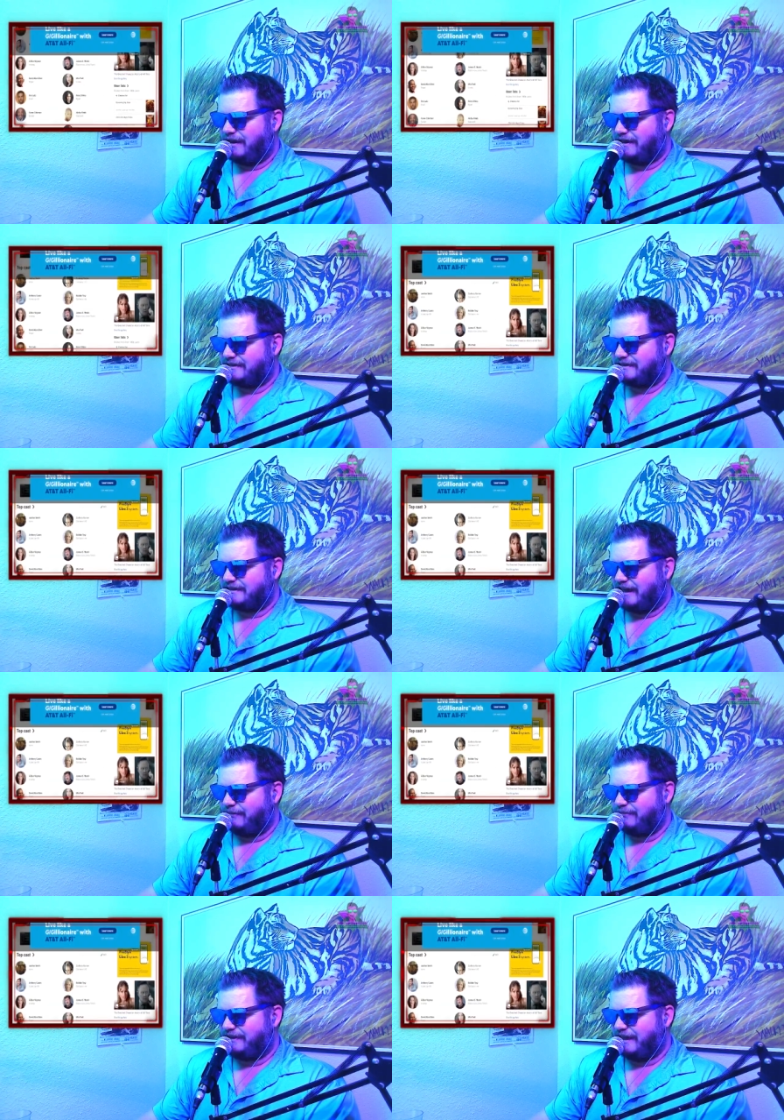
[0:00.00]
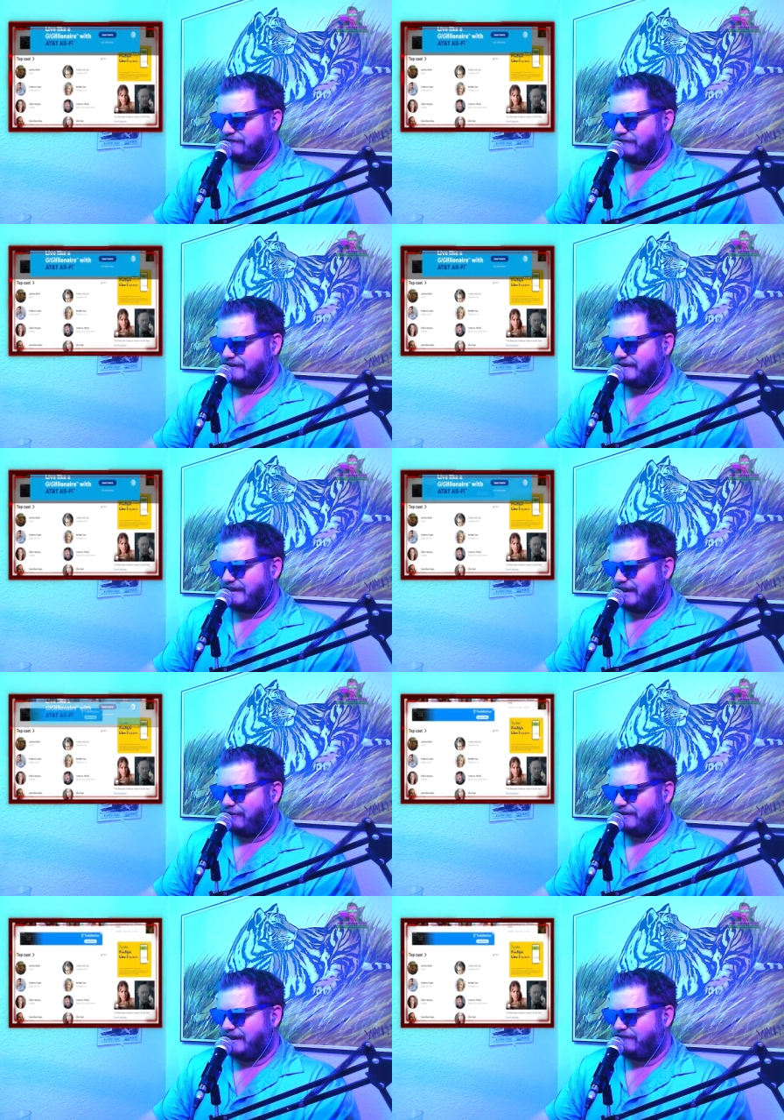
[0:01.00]
And let's see. I would
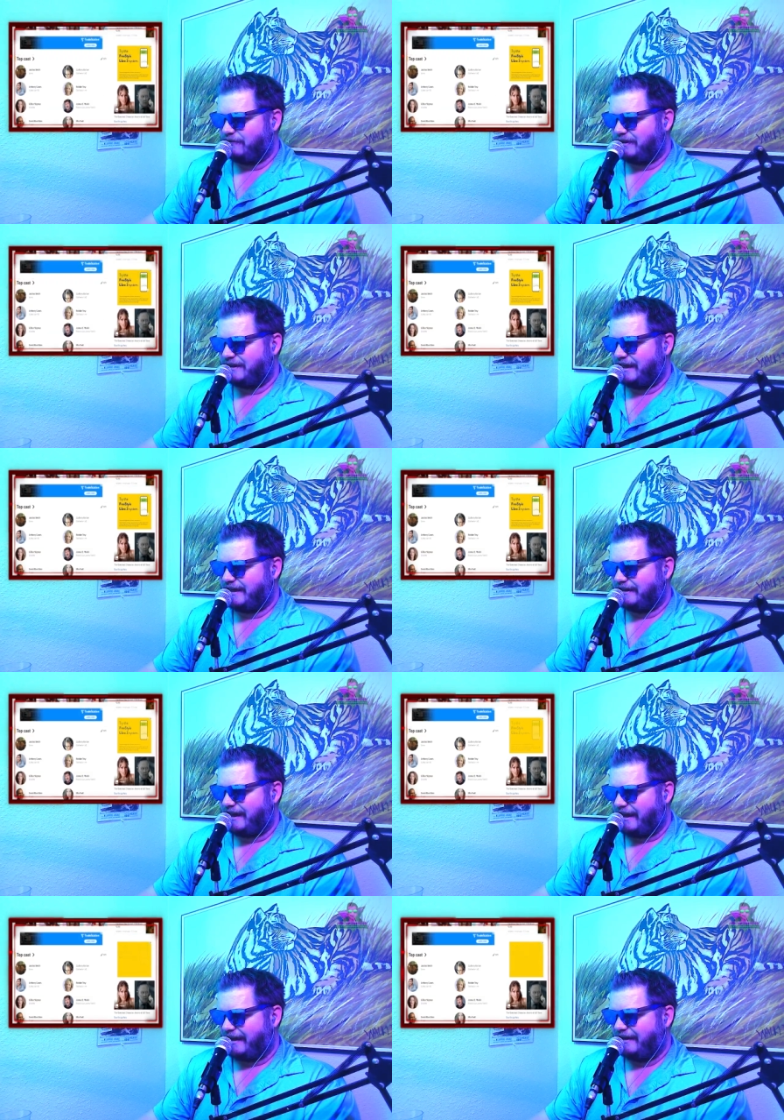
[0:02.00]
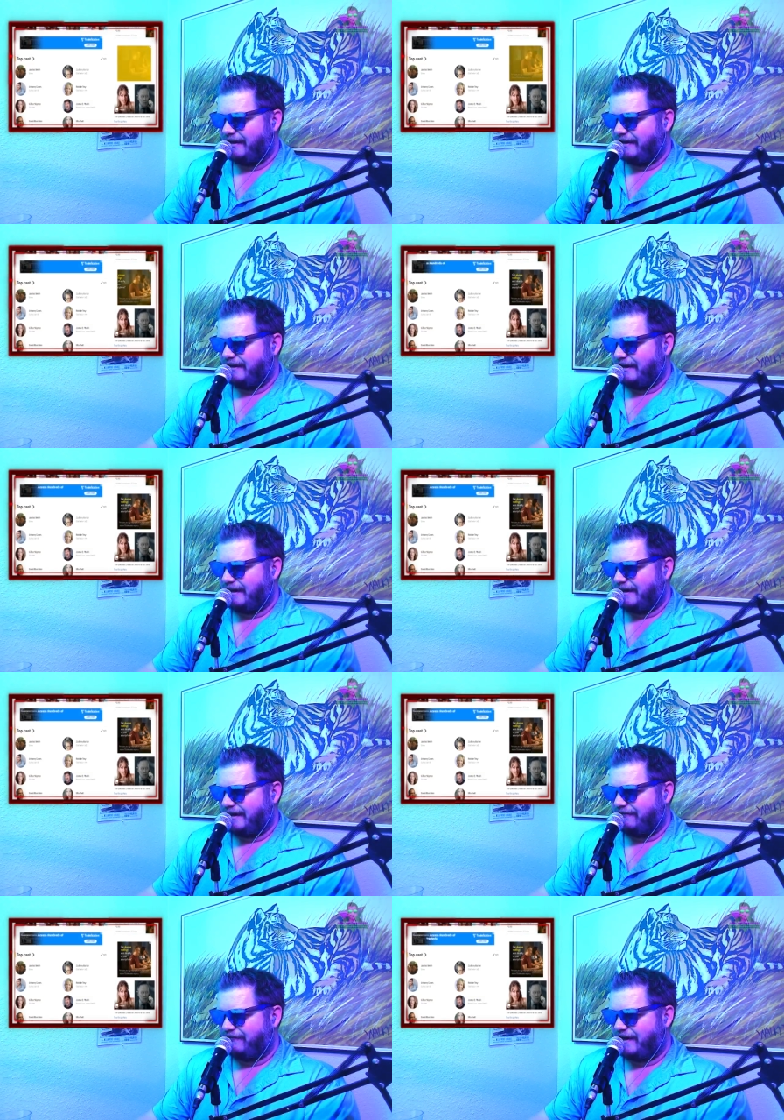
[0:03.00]
definitely be taking like
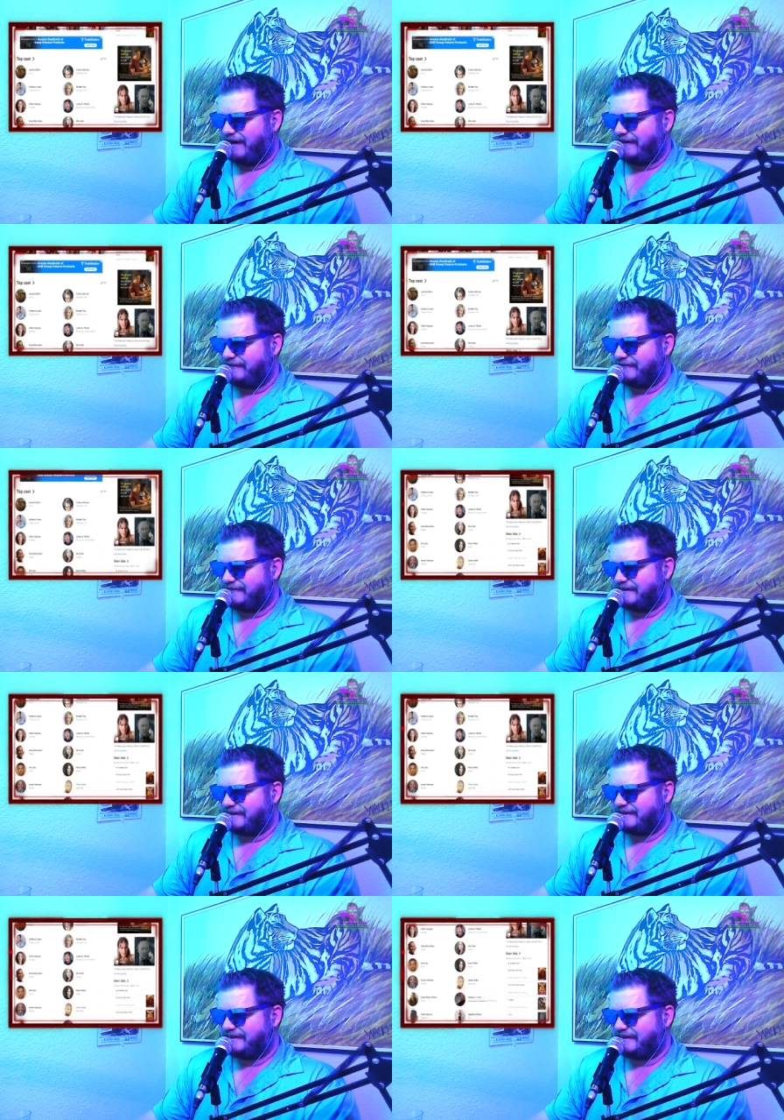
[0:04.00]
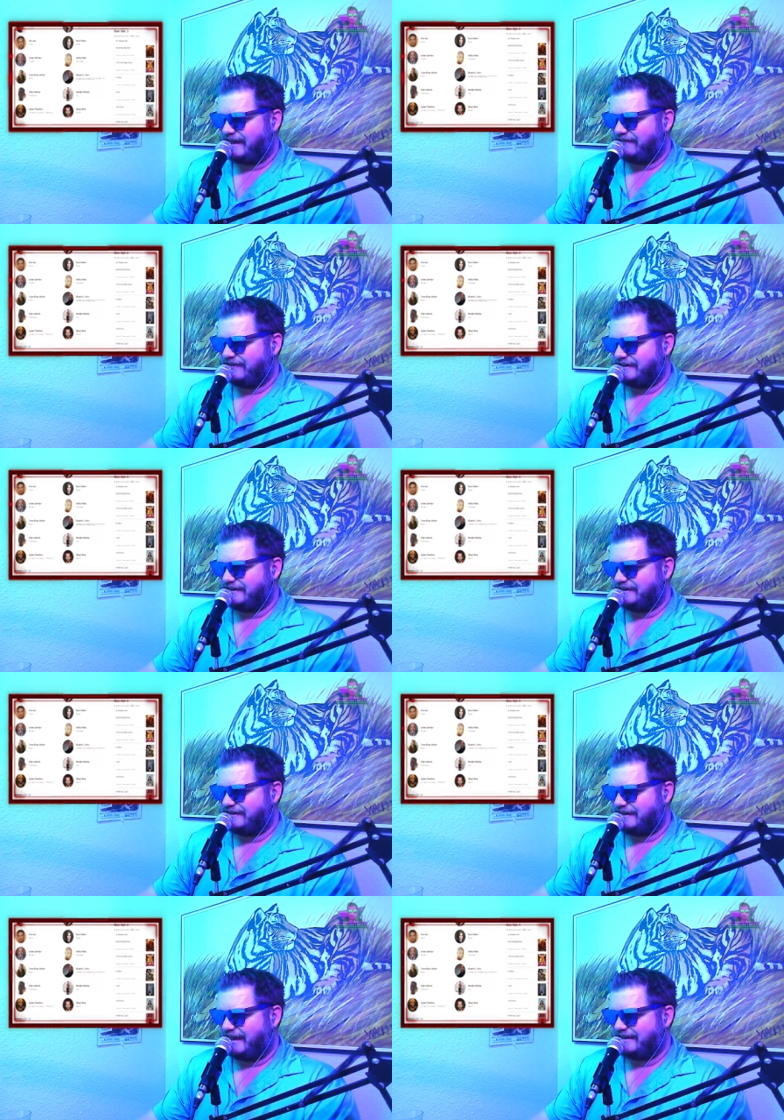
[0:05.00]
5, 6, 7
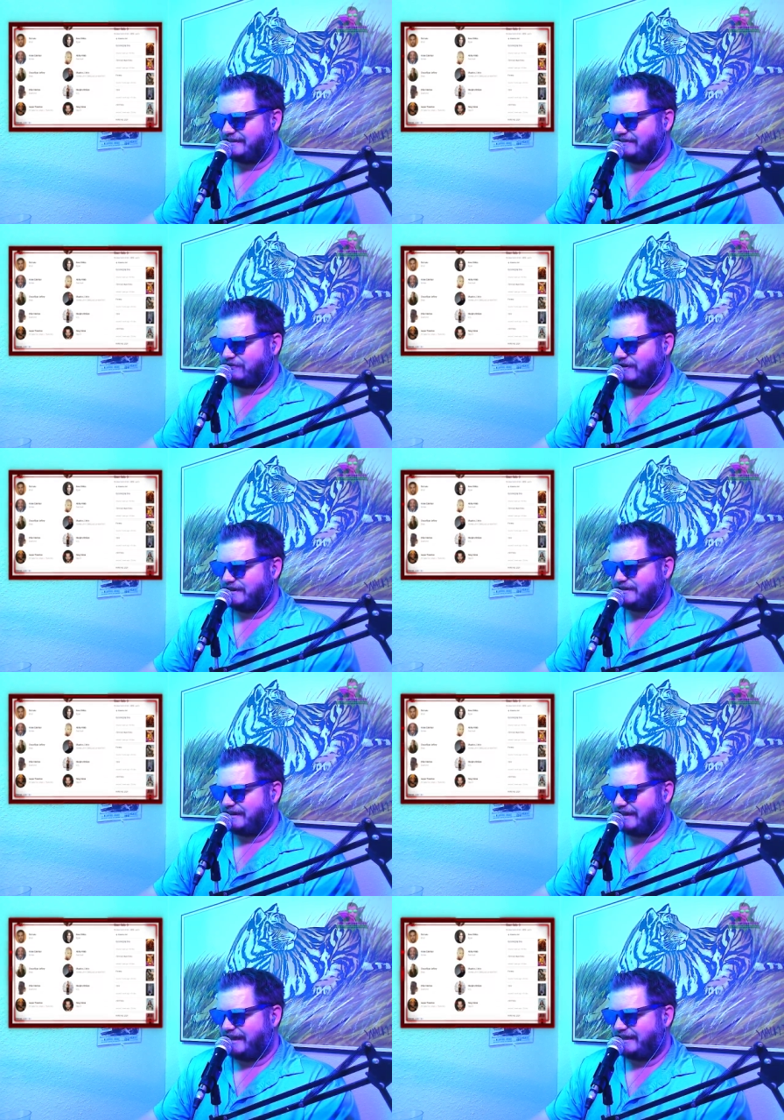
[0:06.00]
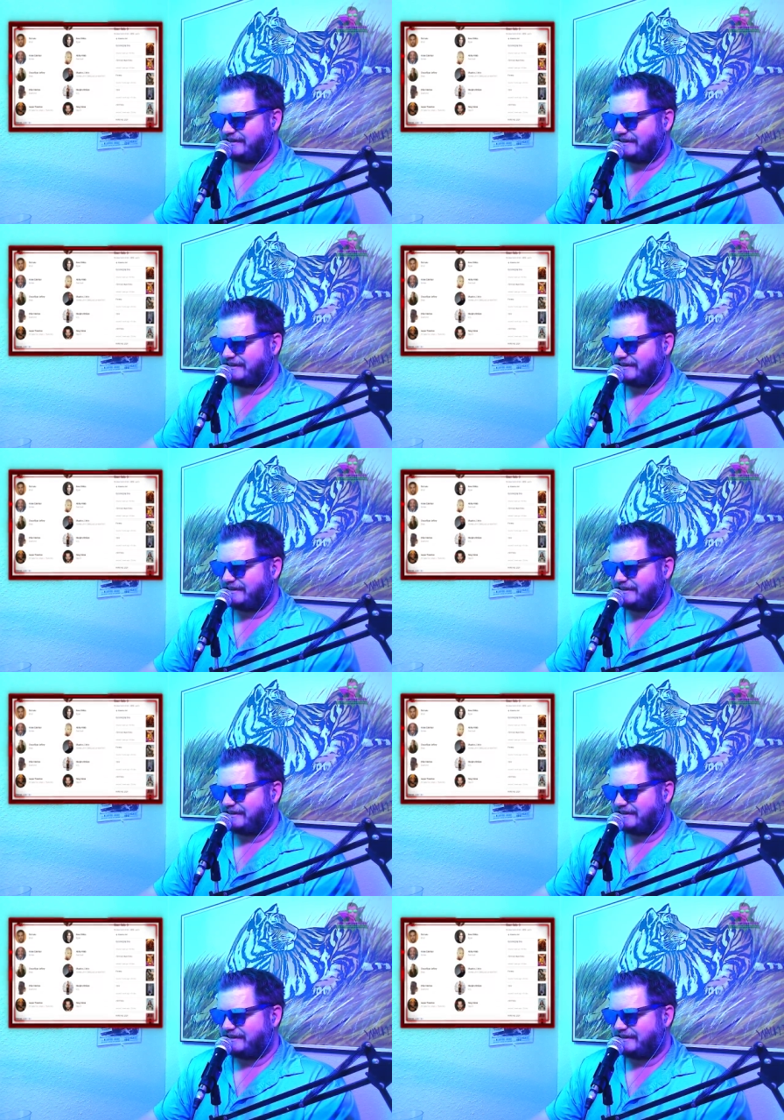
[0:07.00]
shots of whiskey, 8